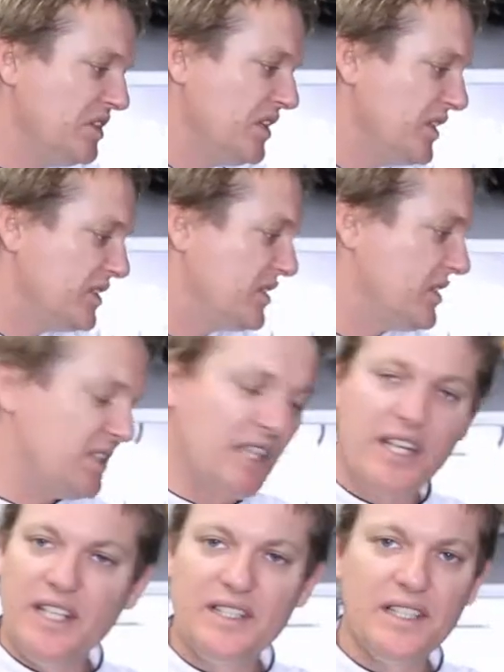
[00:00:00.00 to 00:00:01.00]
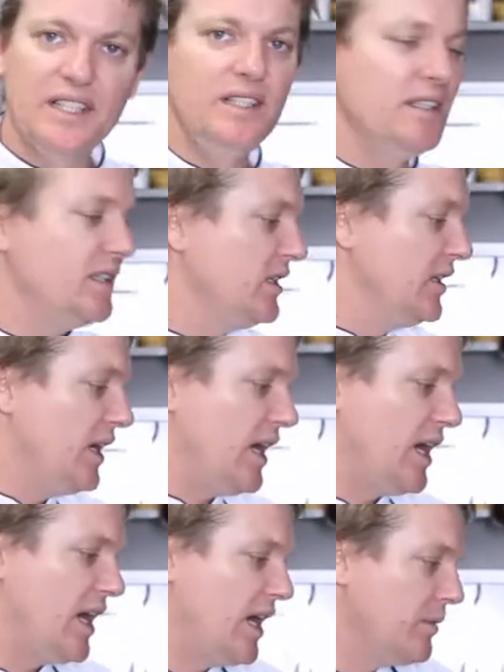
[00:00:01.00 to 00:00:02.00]
It's just easy.
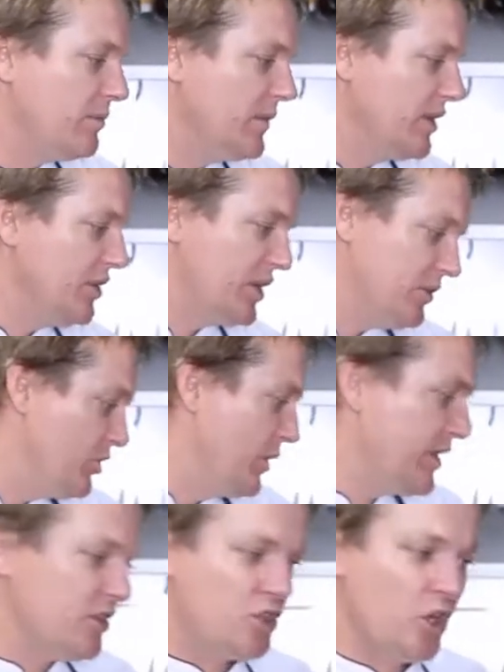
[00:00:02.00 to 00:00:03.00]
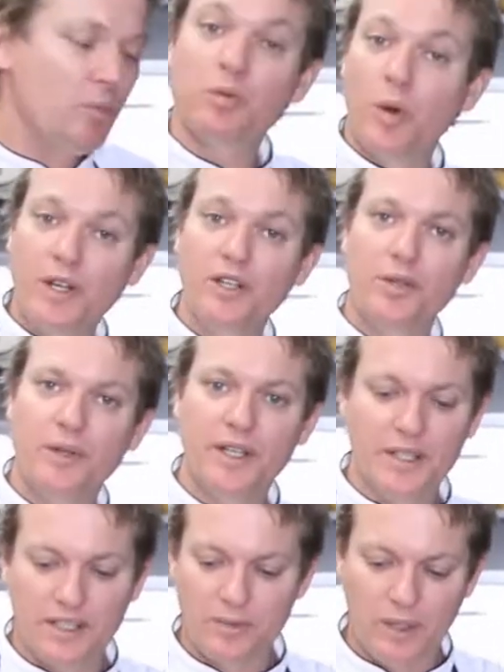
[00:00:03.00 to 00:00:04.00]
You can do other jobs while you're doing it
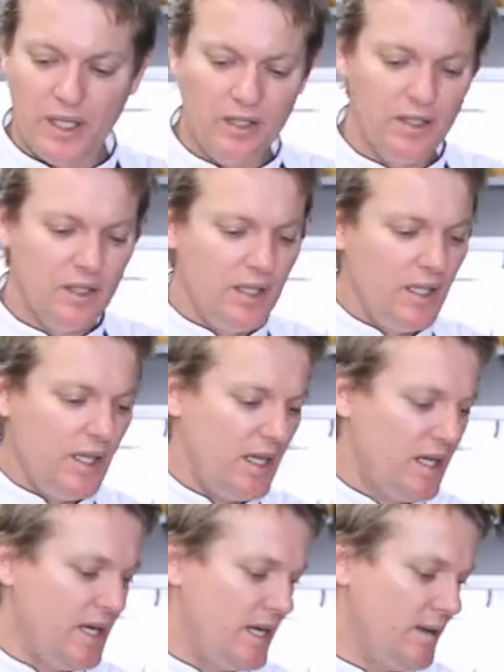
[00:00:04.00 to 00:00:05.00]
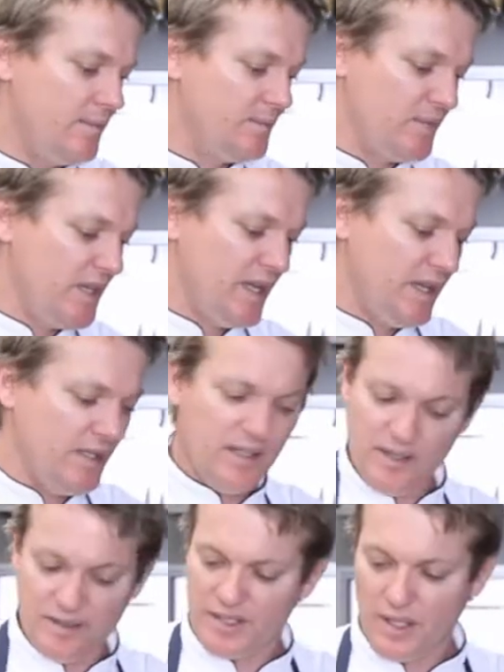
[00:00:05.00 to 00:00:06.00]
as well,
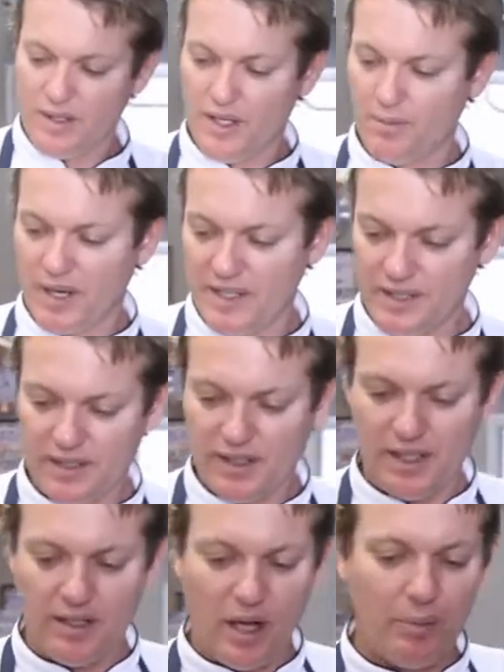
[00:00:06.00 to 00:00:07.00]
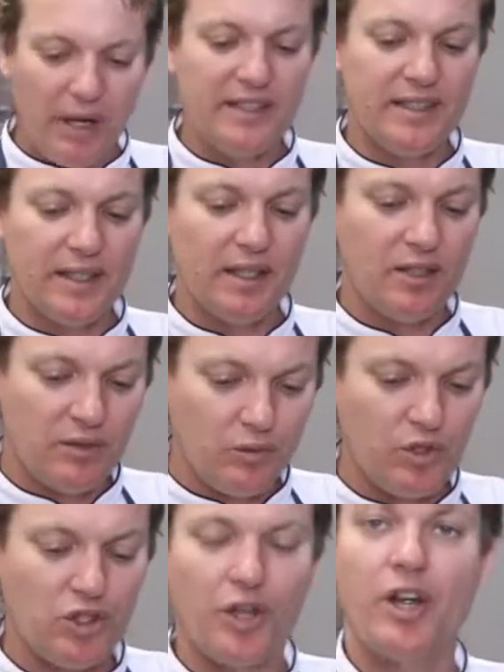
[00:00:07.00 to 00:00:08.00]
and so yeah, basically a basic
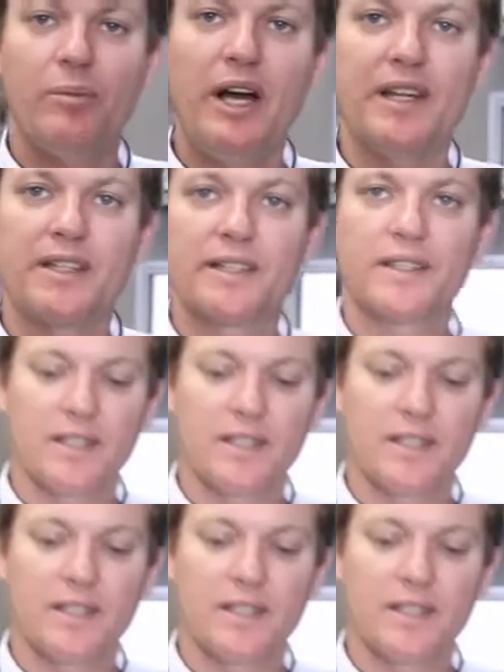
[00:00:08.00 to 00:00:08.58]
risotto base.